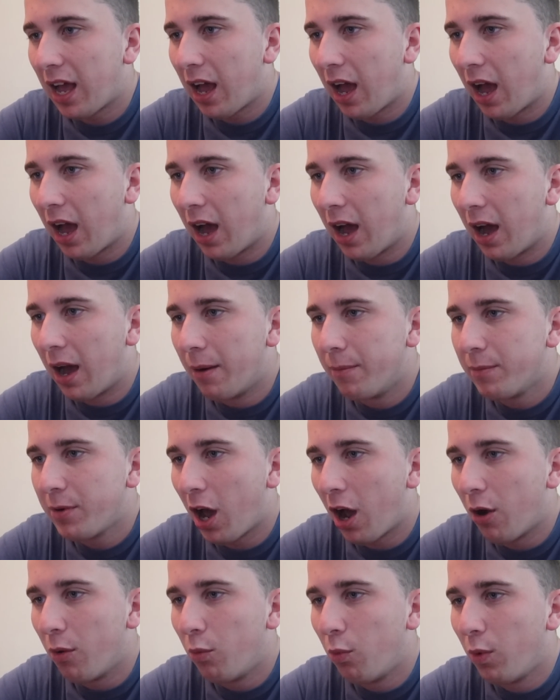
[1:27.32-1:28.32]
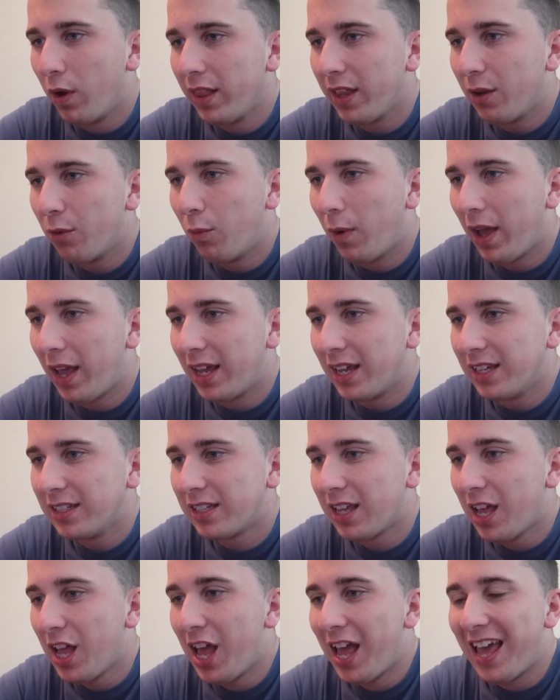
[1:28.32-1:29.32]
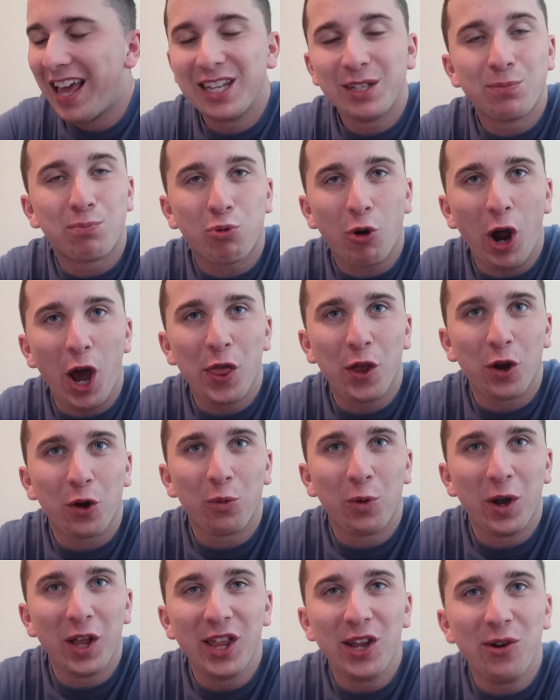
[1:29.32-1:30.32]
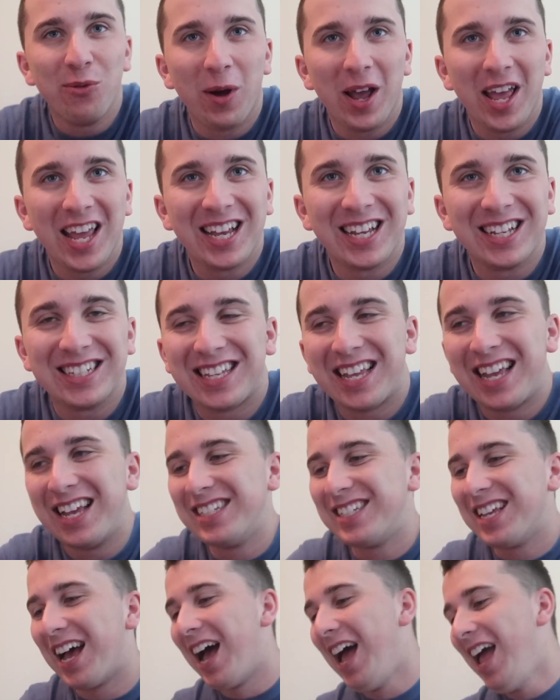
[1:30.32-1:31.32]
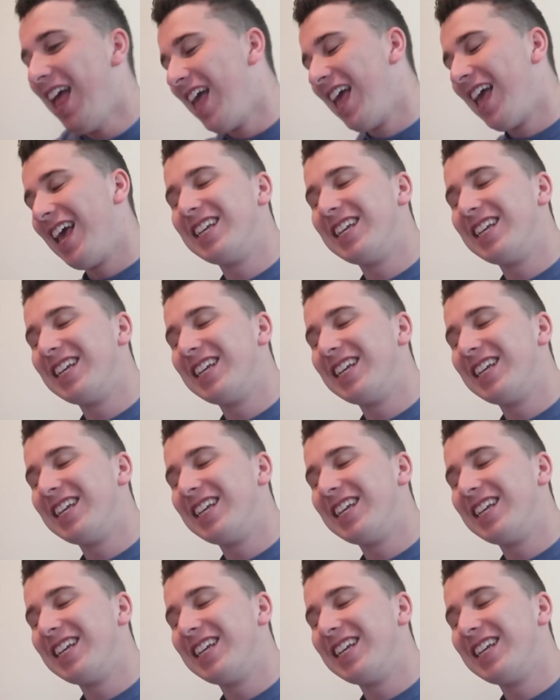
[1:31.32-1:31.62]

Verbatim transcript: um, not Willie Ways, his brother Willie Ways, his uh,